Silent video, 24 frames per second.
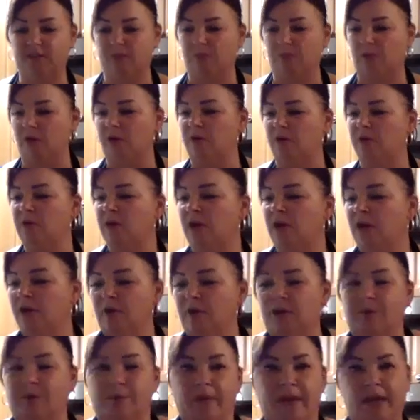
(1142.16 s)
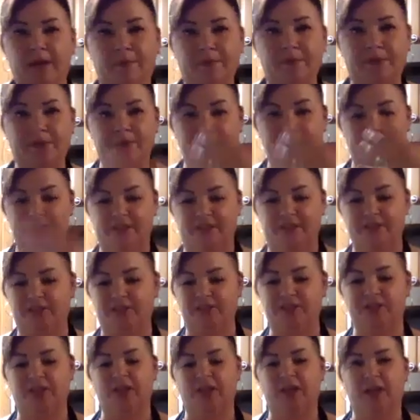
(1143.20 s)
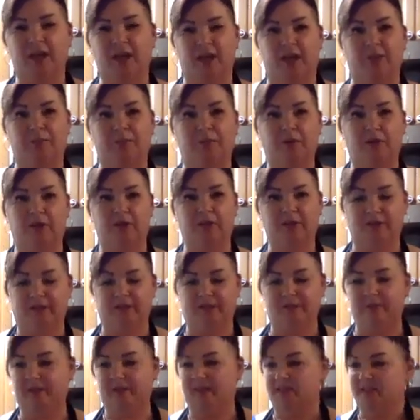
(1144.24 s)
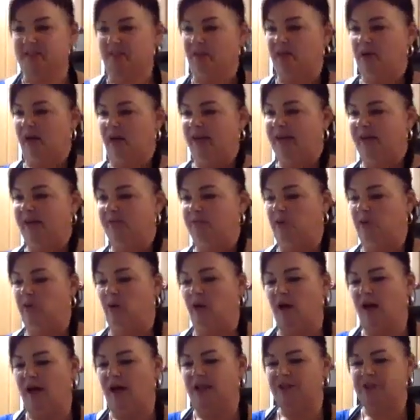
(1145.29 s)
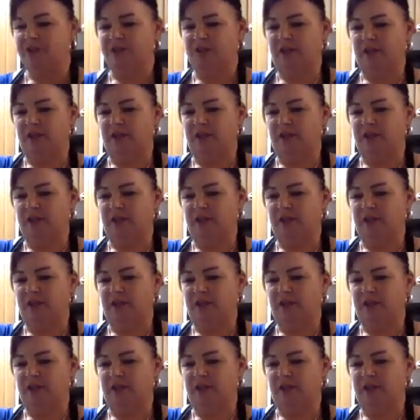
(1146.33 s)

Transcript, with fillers: tomorrow with my Epicure scissors. I'm gonna pull the green beans out, I give them a wash,